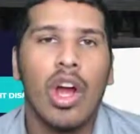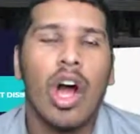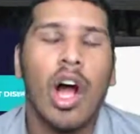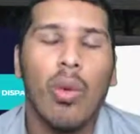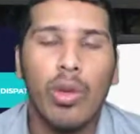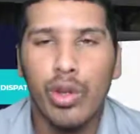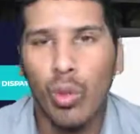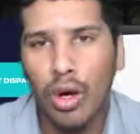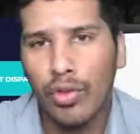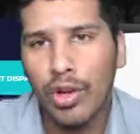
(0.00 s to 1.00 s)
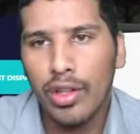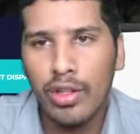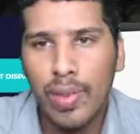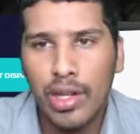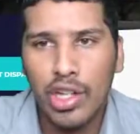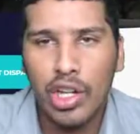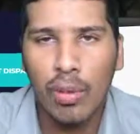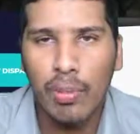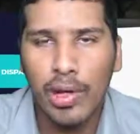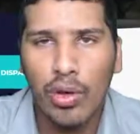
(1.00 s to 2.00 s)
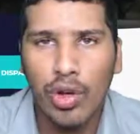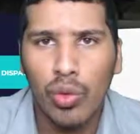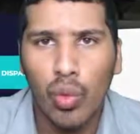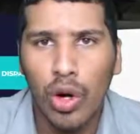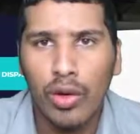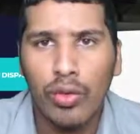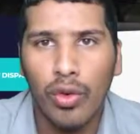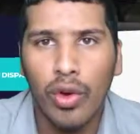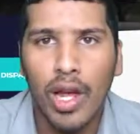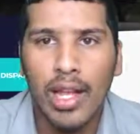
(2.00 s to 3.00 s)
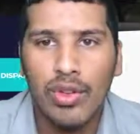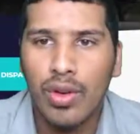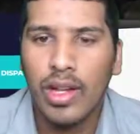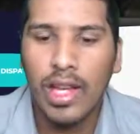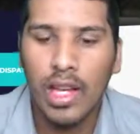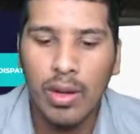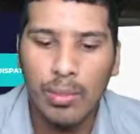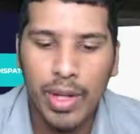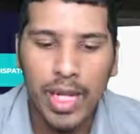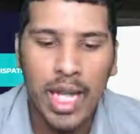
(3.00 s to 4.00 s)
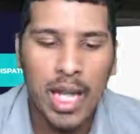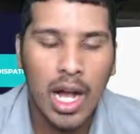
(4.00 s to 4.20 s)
when you work for a dispatching company or you work for a trucking company,